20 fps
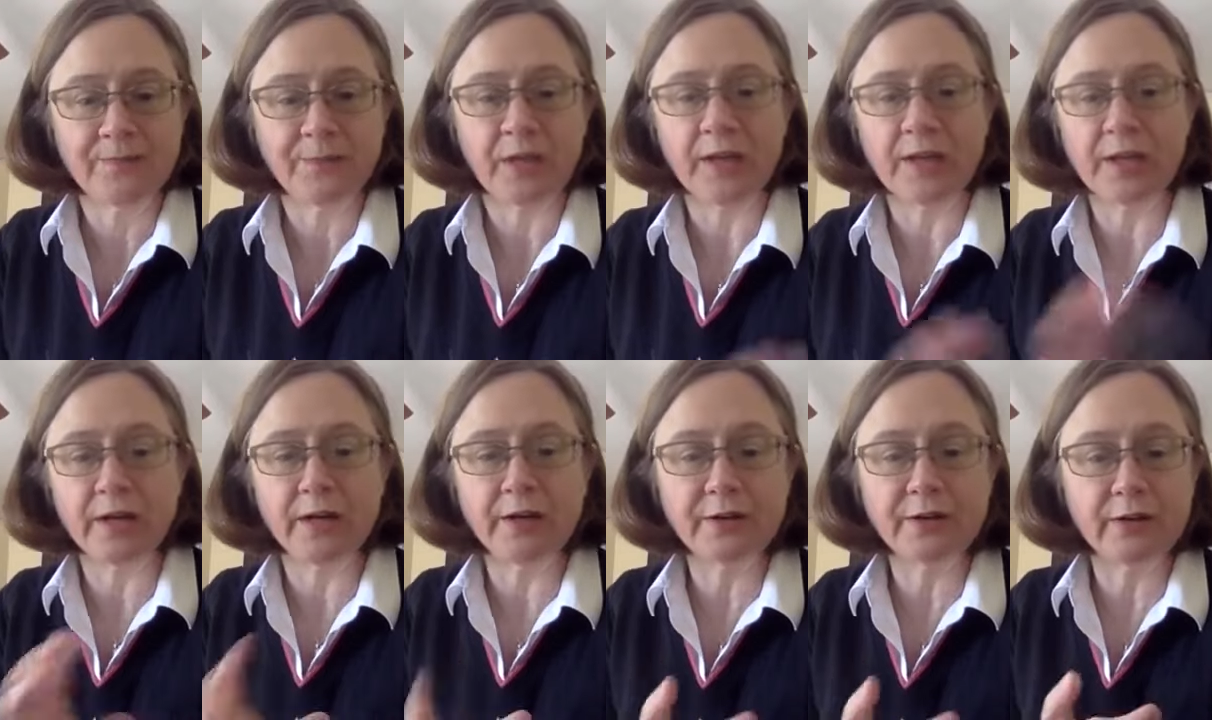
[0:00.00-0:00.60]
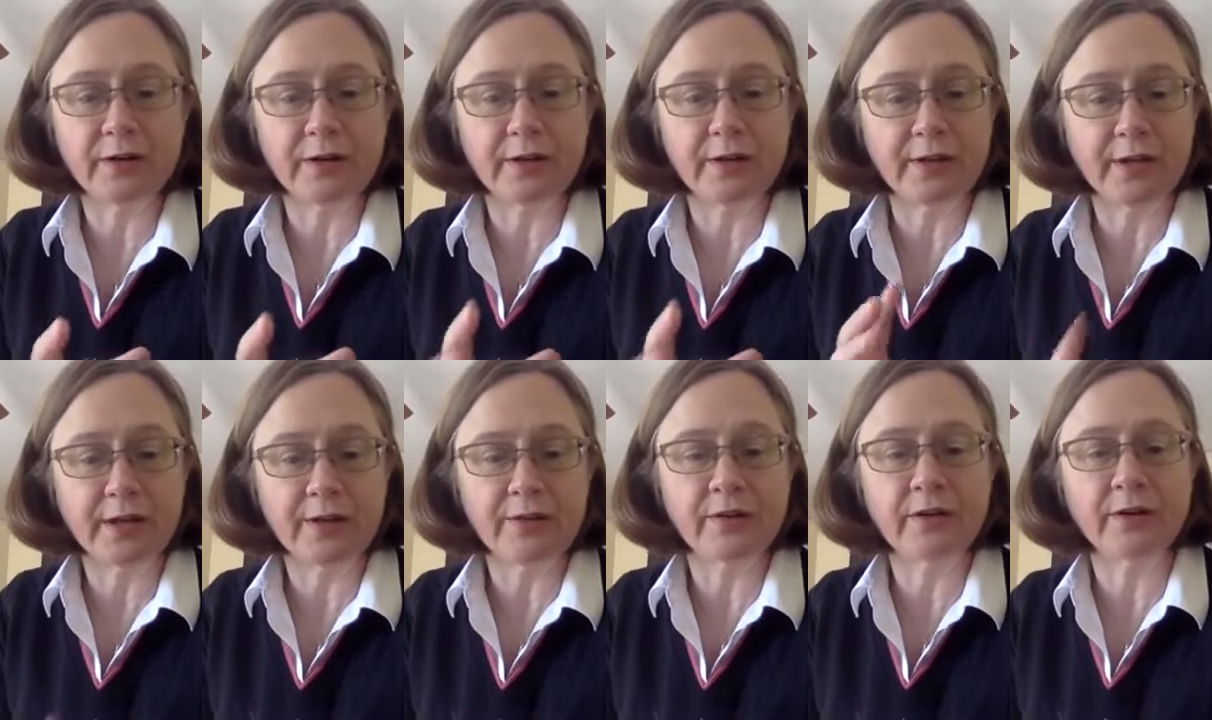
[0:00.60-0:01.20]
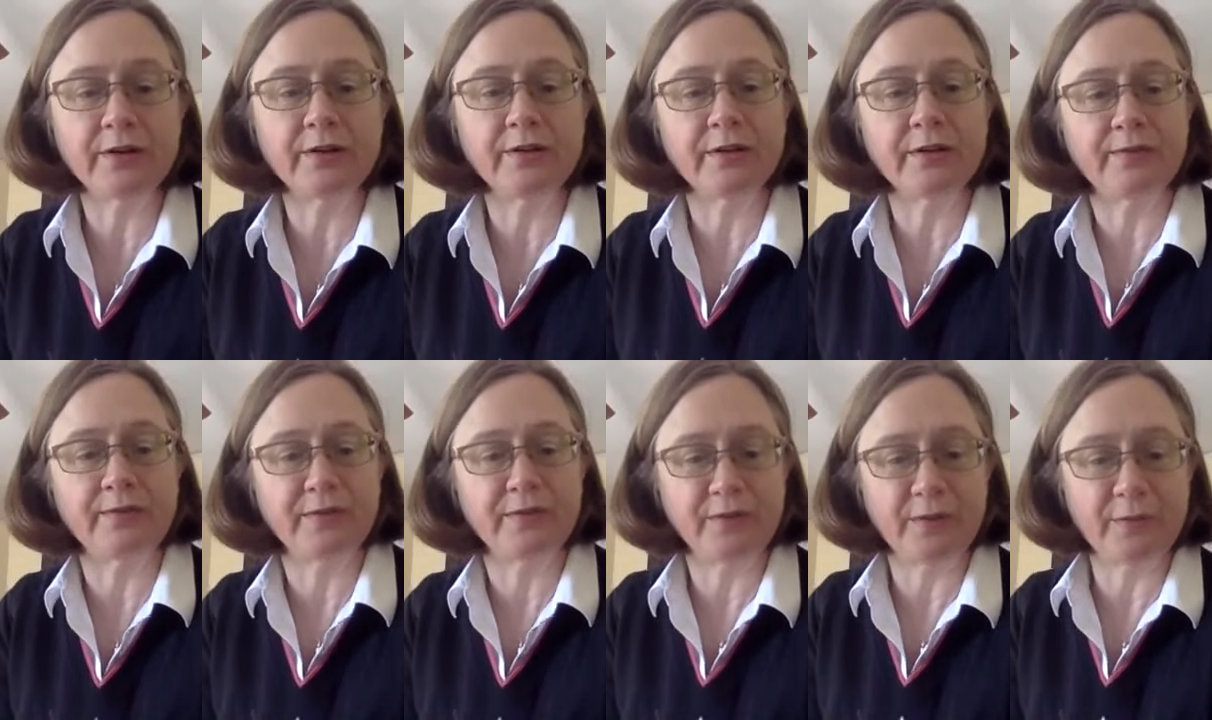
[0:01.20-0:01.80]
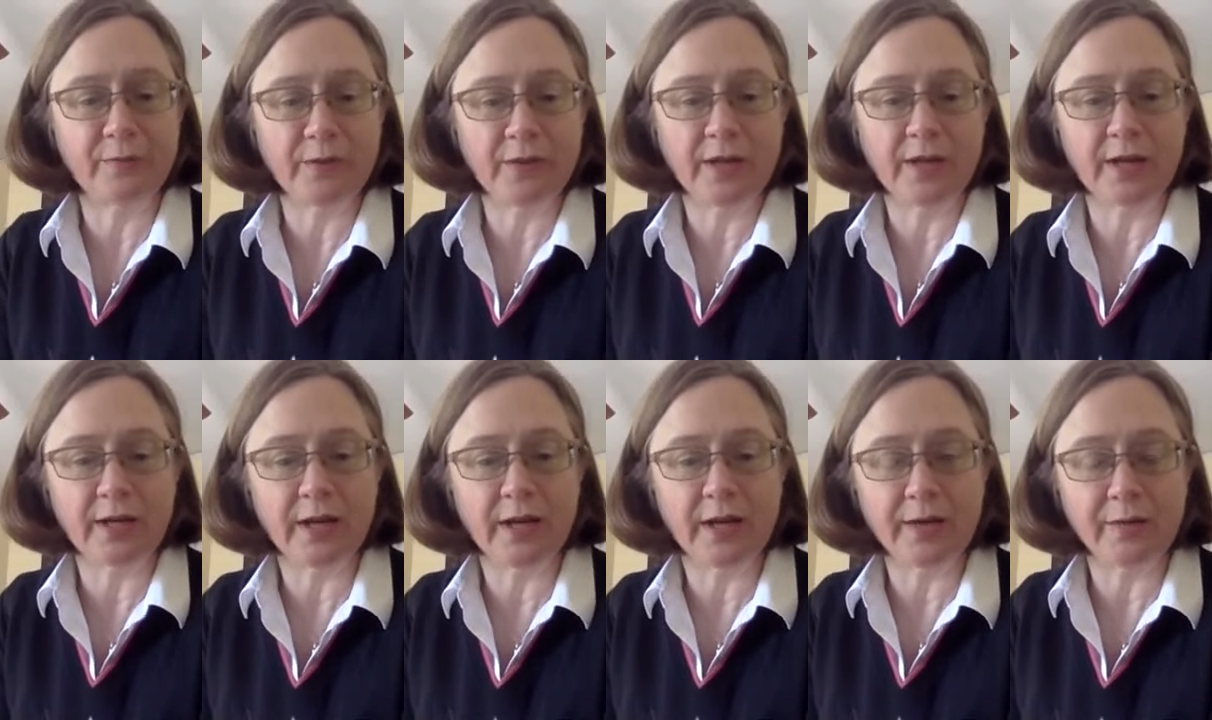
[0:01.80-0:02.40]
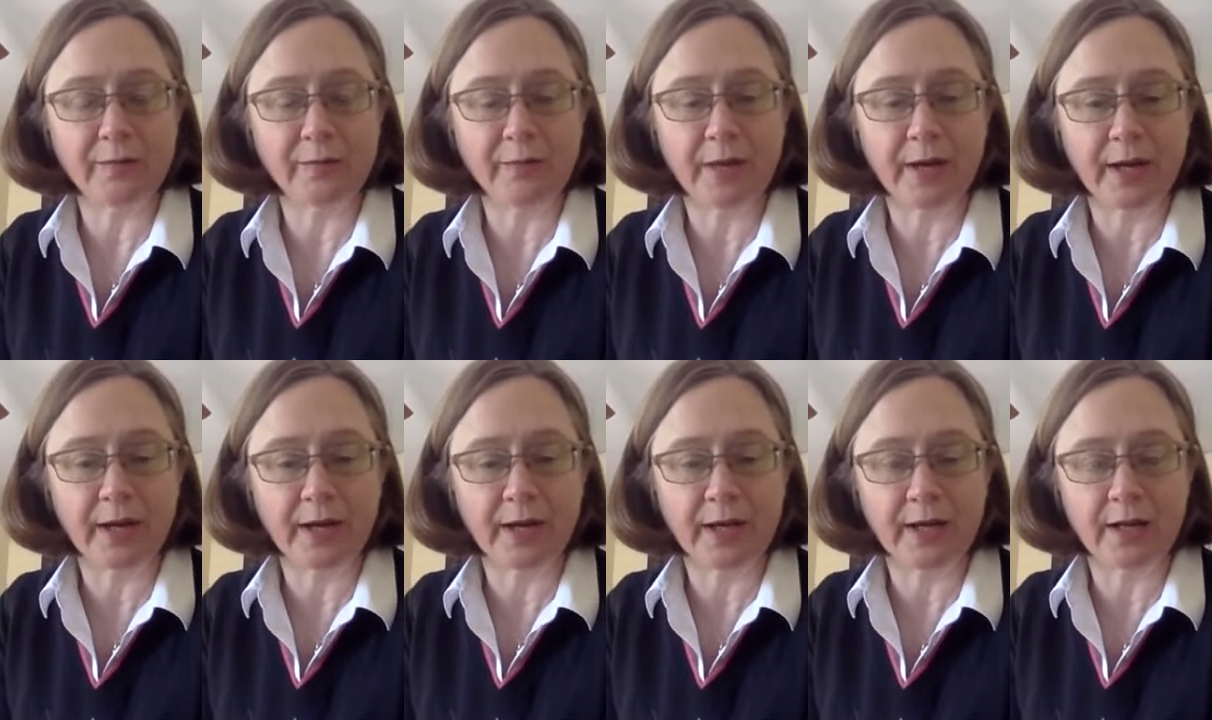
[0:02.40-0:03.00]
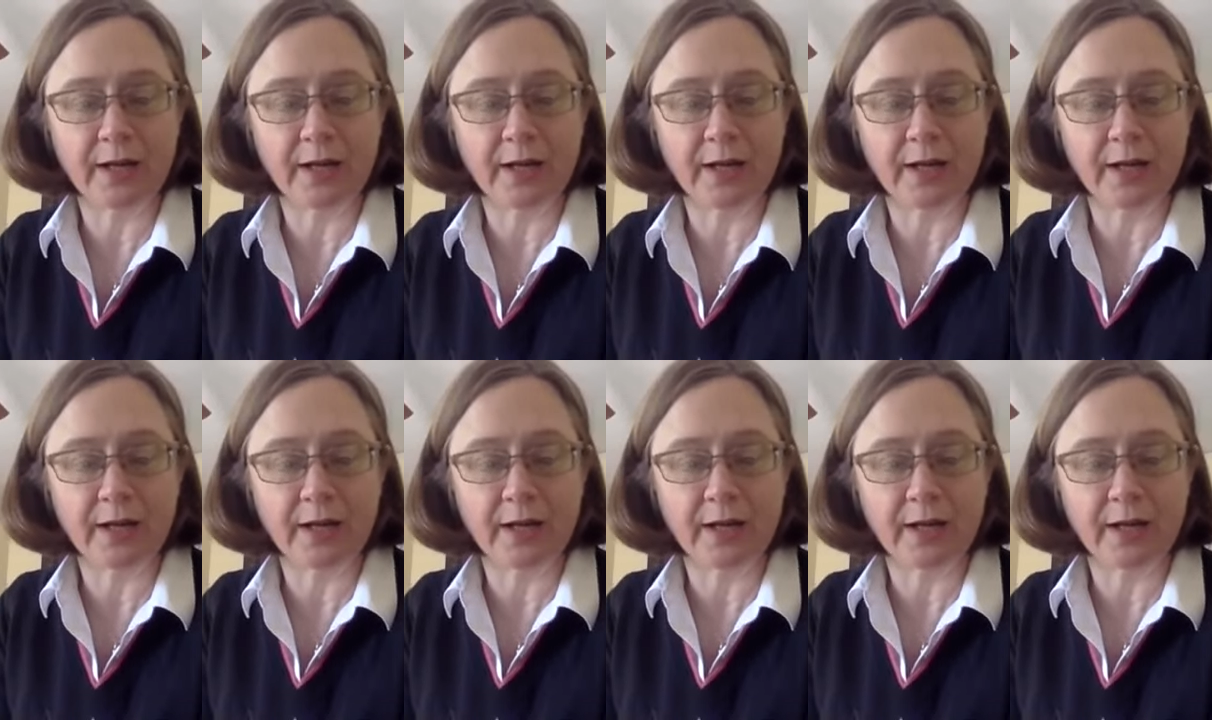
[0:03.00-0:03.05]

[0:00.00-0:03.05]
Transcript: The other $150 million pot